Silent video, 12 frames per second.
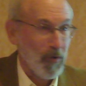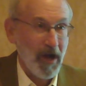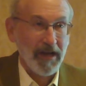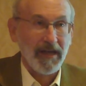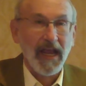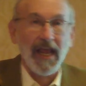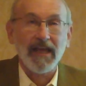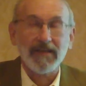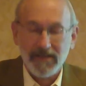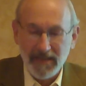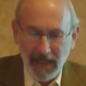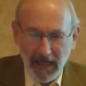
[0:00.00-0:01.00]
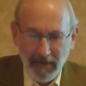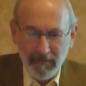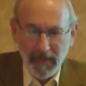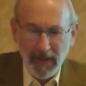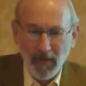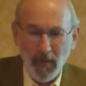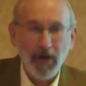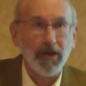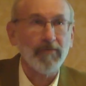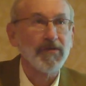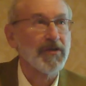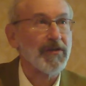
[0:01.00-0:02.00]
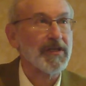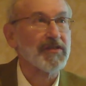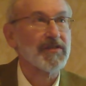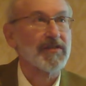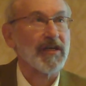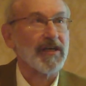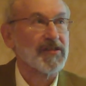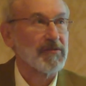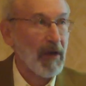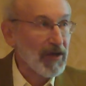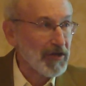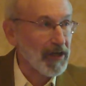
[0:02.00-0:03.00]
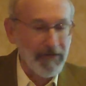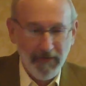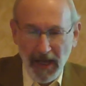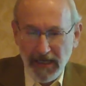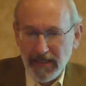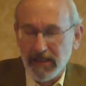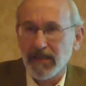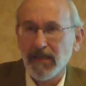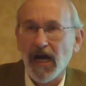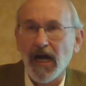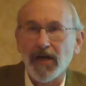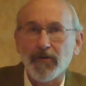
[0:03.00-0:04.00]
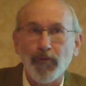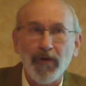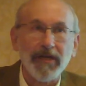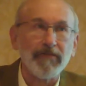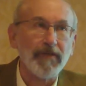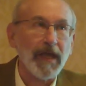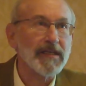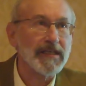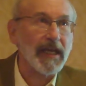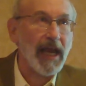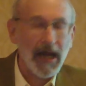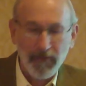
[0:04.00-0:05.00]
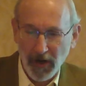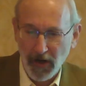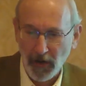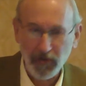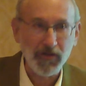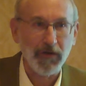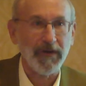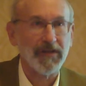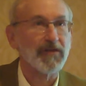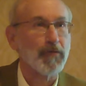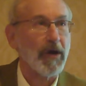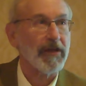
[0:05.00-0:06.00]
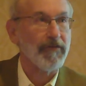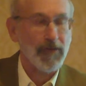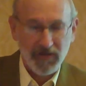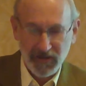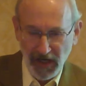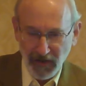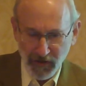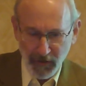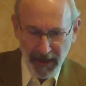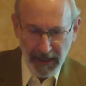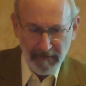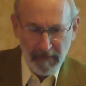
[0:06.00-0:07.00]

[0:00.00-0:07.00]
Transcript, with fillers: And welcome to this special event on reinventing agriculture in the 21st century.